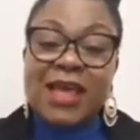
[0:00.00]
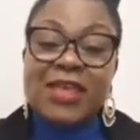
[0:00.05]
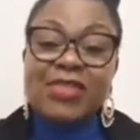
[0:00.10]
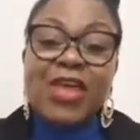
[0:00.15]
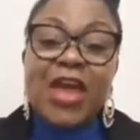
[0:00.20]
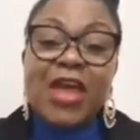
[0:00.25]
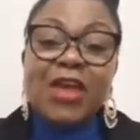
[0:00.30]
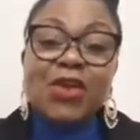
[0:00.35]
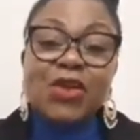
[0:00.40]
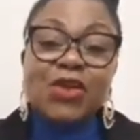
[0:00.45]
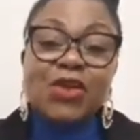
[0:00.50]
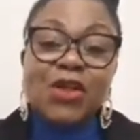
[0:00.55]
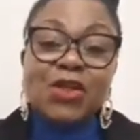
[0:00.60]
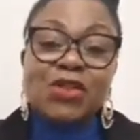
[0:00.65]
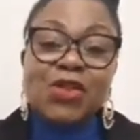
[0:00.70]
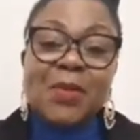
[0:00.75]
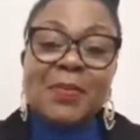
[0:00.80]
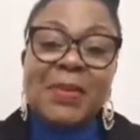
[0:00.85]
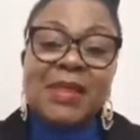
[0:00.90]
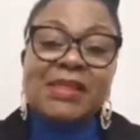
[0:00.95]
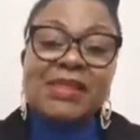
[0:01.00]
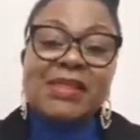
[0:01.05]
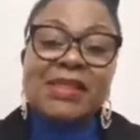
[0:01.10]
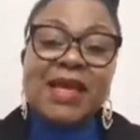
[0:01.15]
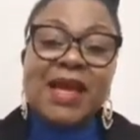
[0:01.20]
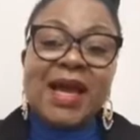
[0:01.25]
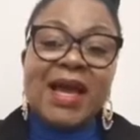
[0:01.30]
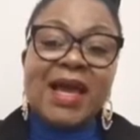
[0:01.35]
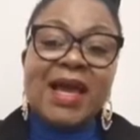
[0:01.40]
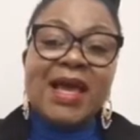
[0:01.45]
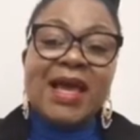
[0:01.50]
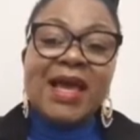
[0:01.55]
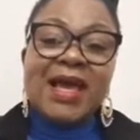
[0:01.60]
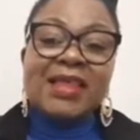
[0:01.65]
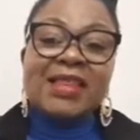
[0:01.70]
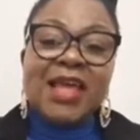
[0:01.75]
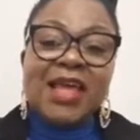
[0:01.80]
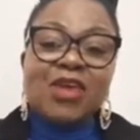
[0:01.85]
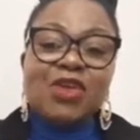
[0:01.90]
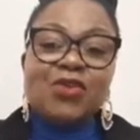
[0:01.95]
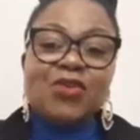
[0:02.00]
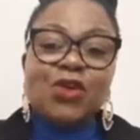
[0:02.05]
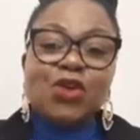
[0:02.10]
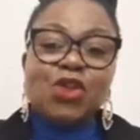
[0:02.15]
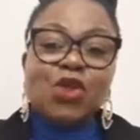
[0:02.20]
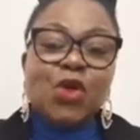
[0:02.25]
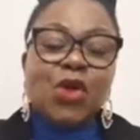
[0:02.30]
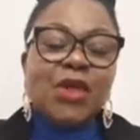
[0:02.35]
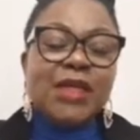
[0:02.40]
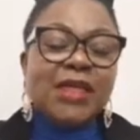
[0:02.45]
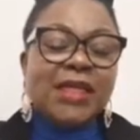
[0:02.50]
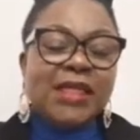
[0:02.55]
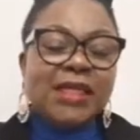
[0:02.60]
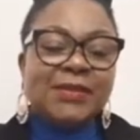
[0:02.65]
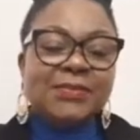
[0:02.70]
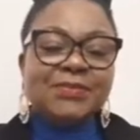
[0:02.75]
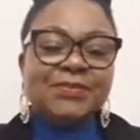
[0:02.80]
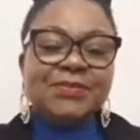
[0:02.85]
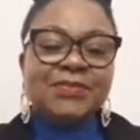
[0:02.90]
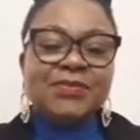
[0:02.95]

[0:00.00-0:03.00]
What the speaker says: Thank you, Dr. Marcia. Thank you for joining.